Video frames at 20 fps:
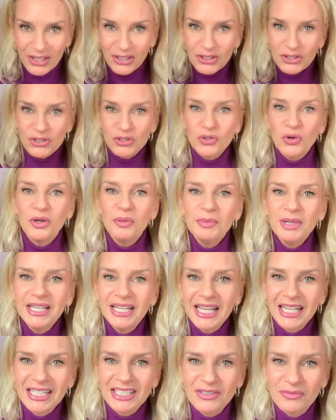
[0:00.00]
join me
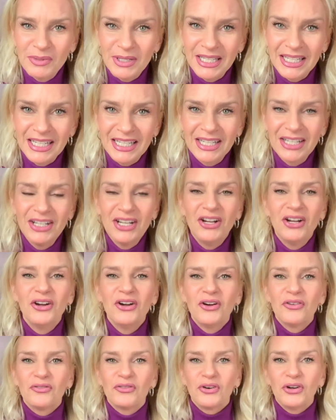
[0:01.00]
next week
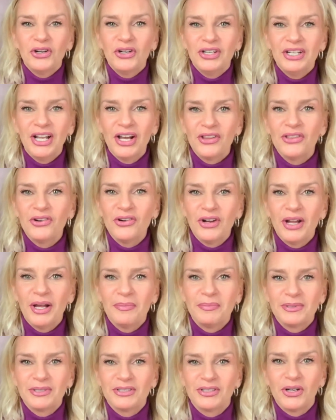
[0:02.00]
for another
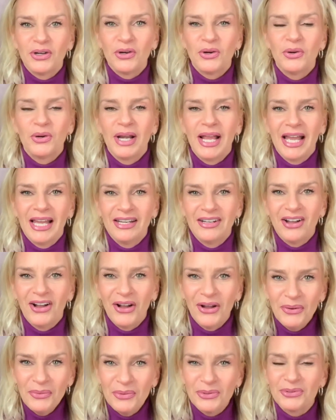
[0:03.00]
episode, and
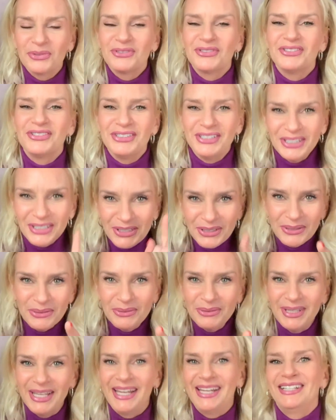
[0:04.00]
I will see you
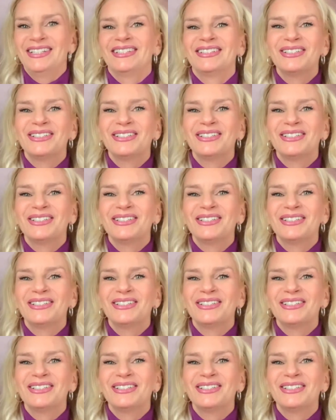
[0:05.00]
then.